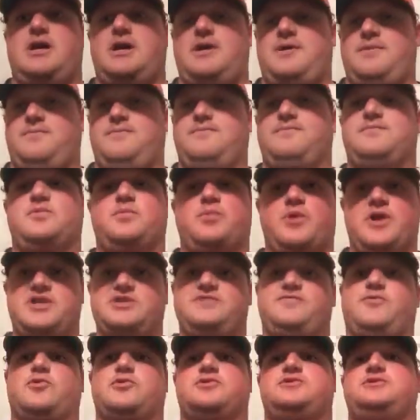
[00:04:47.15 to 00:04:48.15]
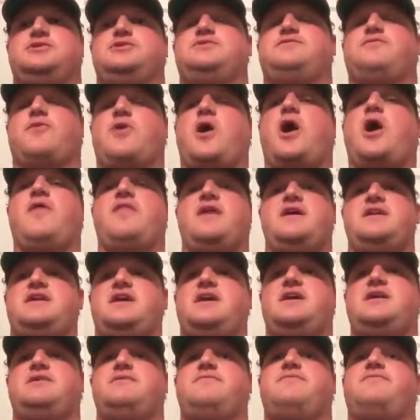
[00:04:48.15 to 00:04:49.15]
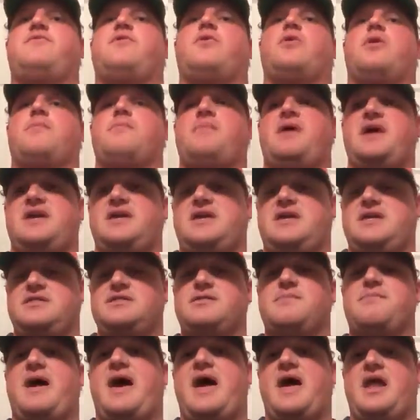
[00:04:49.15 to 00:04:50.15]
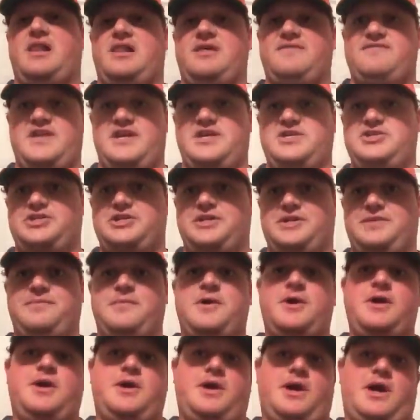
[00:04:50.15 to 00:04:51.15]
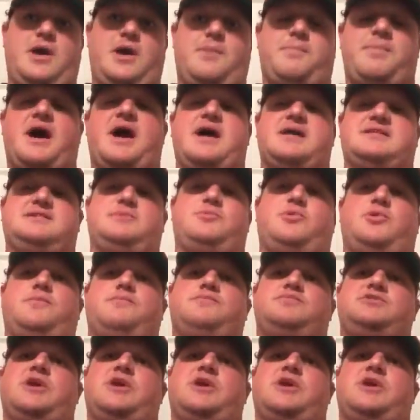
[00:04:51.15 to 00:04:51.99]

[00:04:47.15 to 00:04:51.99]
and the British forces for all they did for making the Battle of Incheon possible.